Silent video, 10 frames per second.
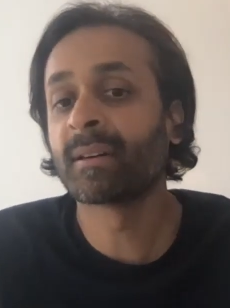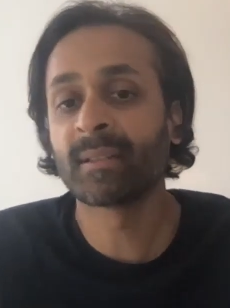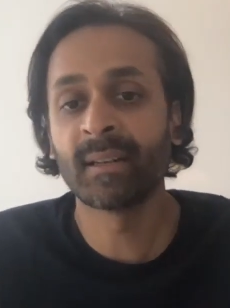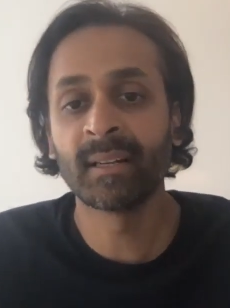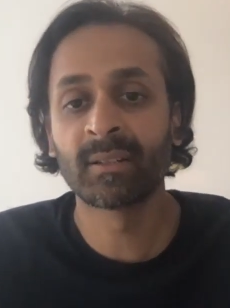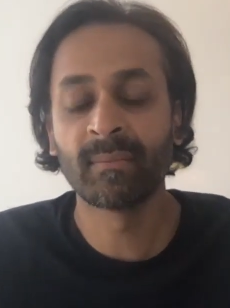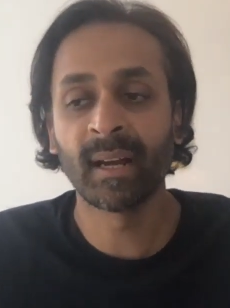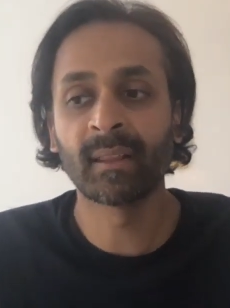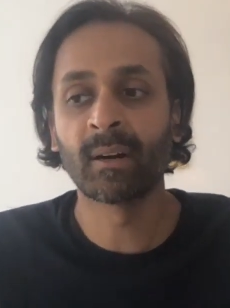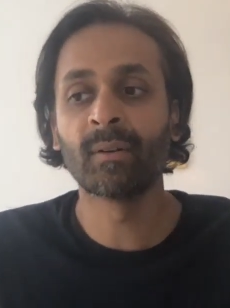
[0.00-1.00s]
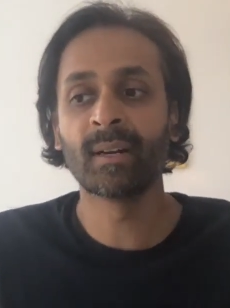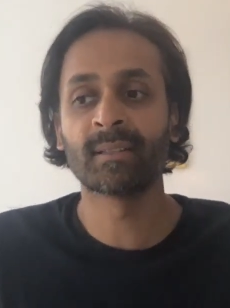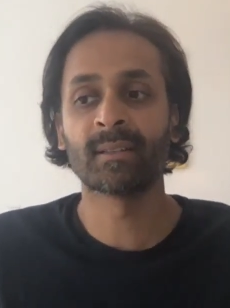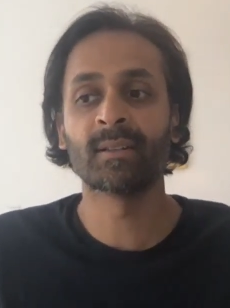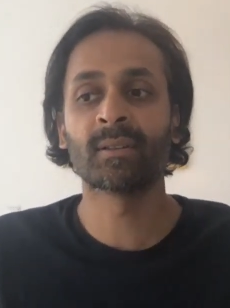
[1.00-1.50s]
needs to make their own
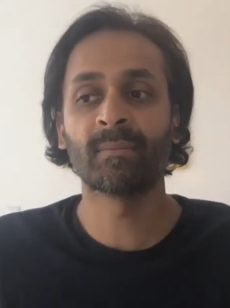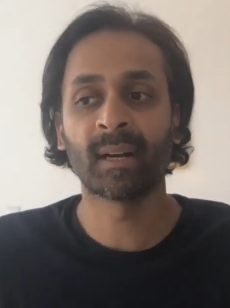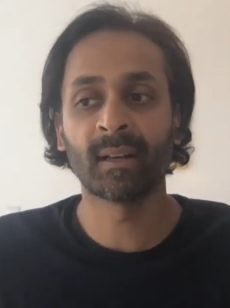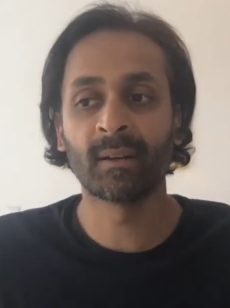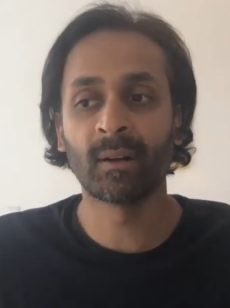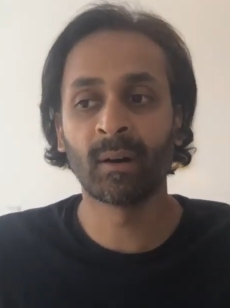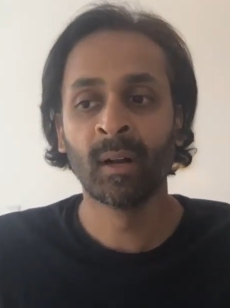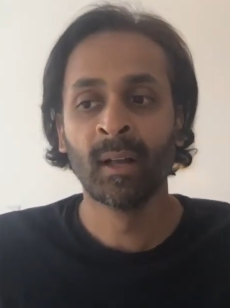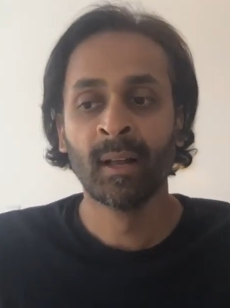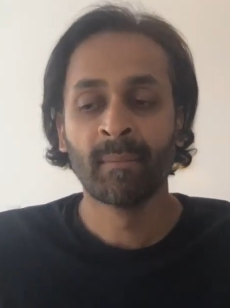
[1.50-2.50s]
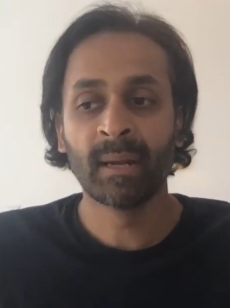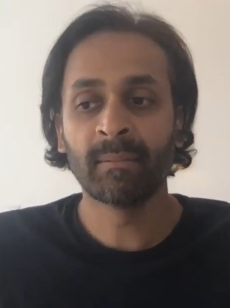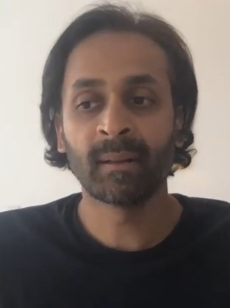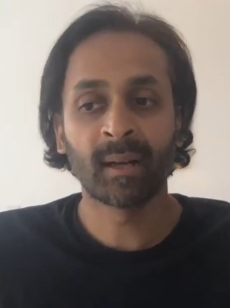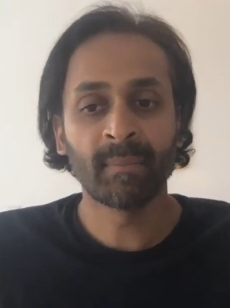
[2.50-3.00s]
decision, but
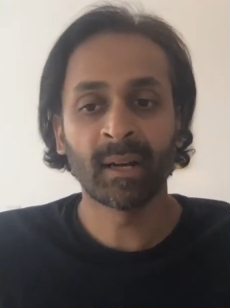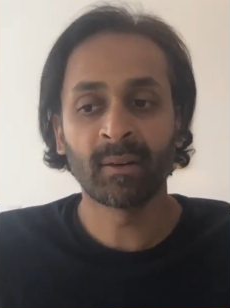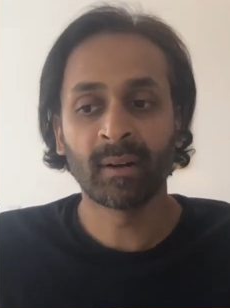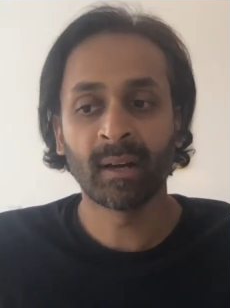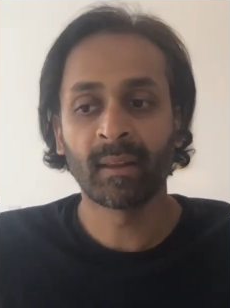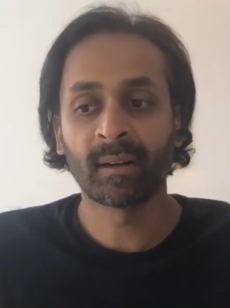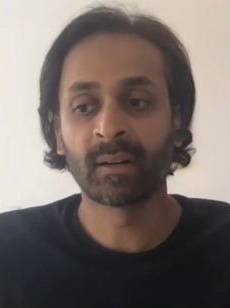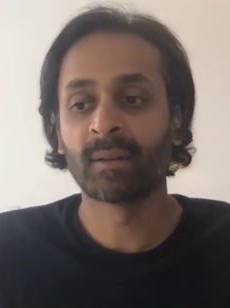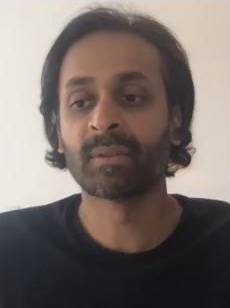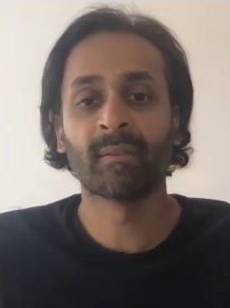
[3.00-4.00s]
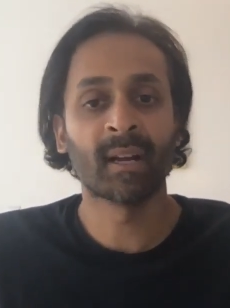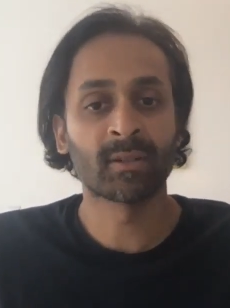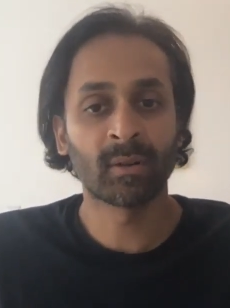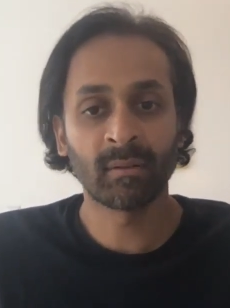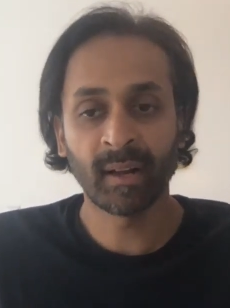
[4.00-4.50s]
people coming together in terms of let's
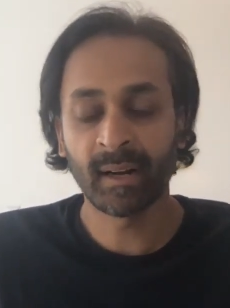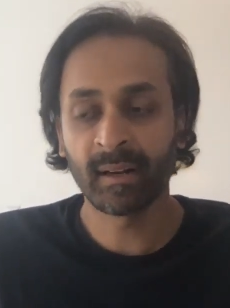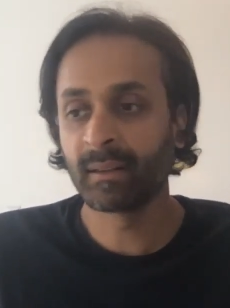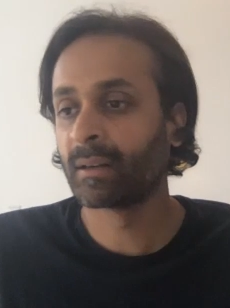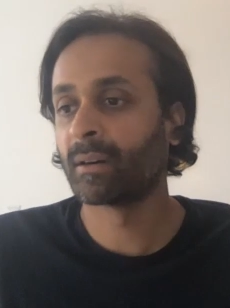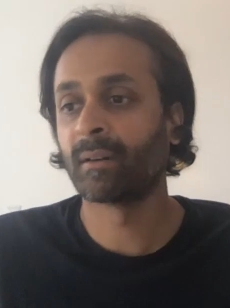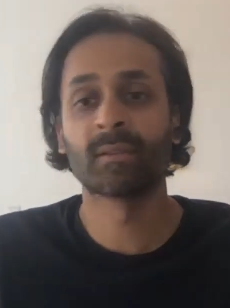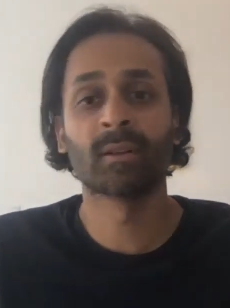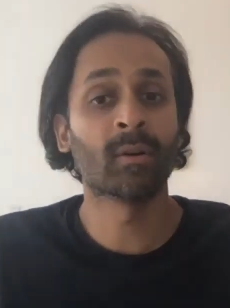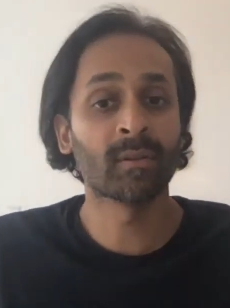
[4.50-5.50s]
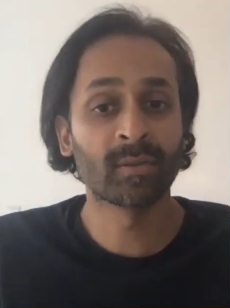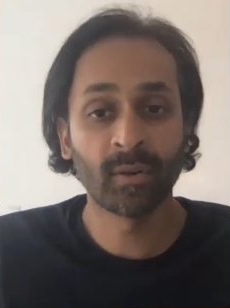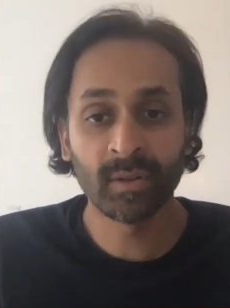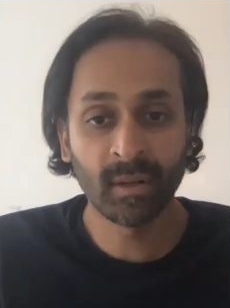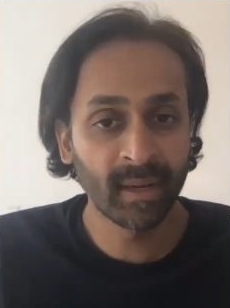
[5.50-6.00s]
all flatten the curves, a lot of
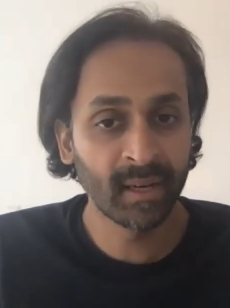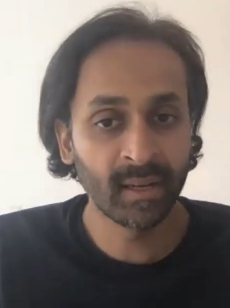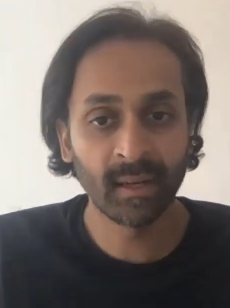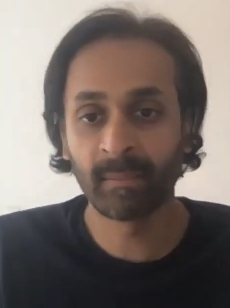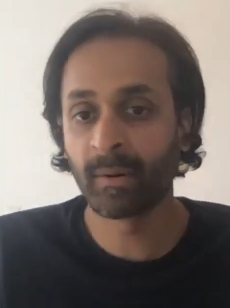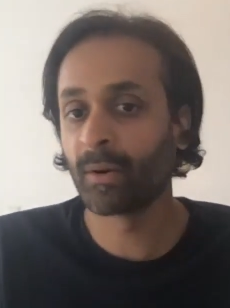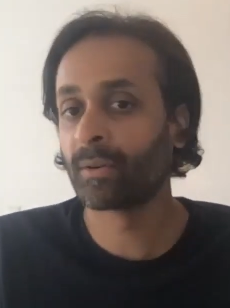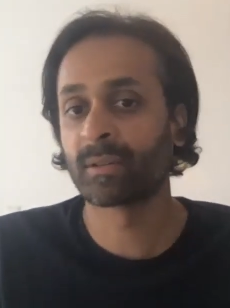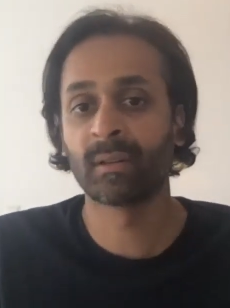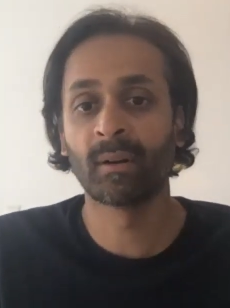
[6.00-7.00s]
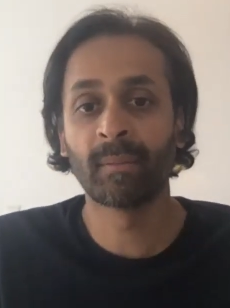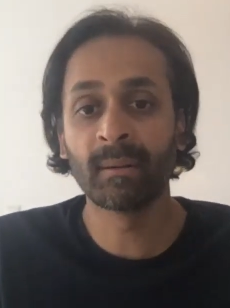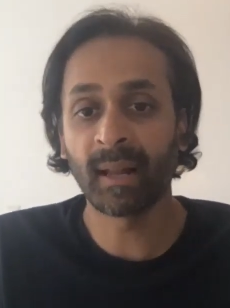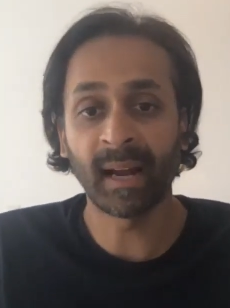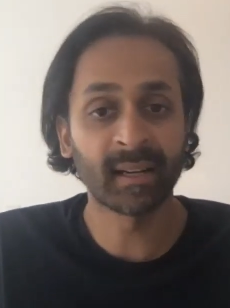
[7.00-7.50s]
social media posts,
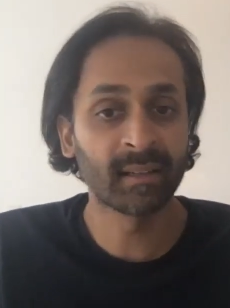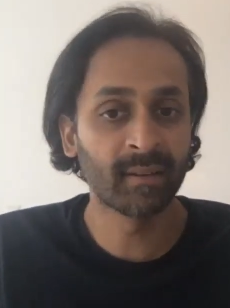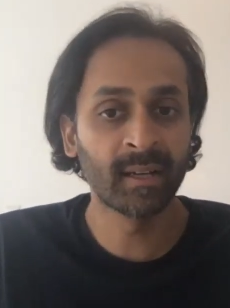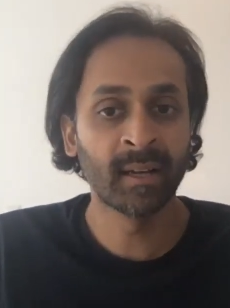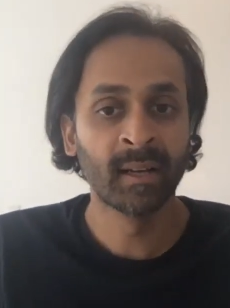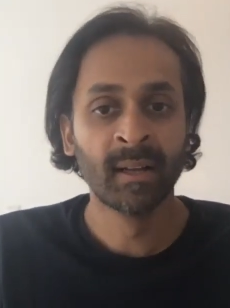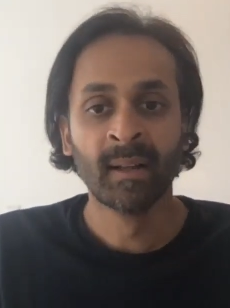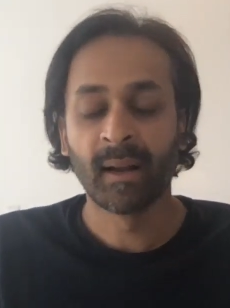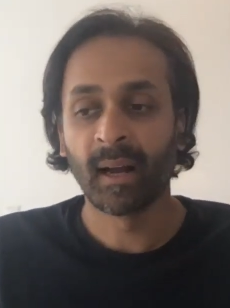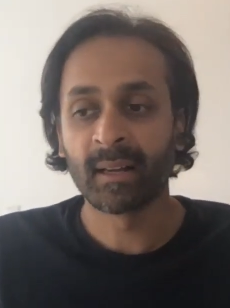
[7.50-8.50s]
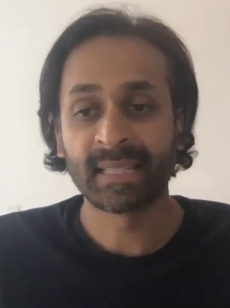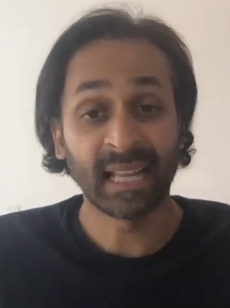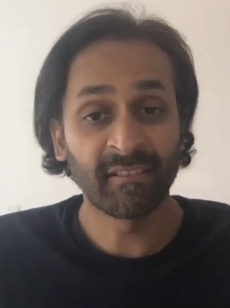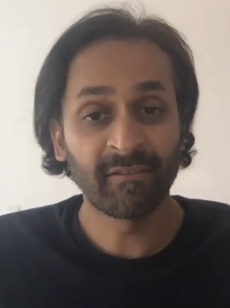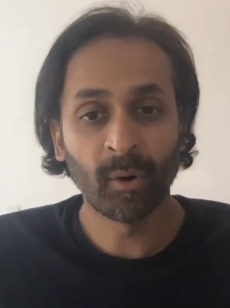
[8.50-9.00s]
people actively
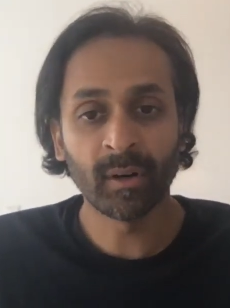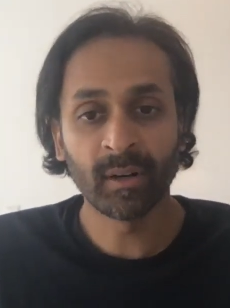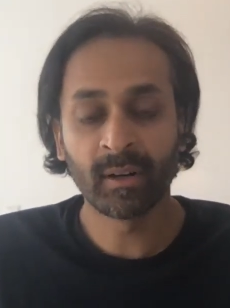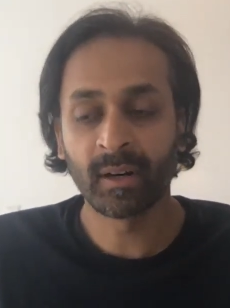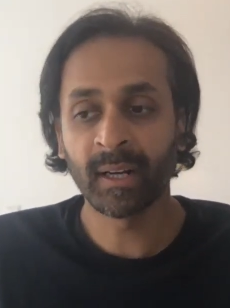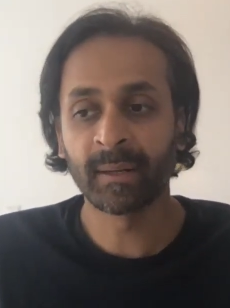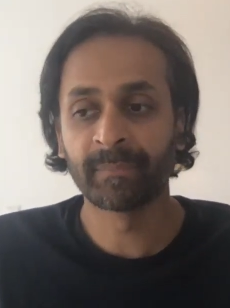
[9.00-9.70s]
self-monitoring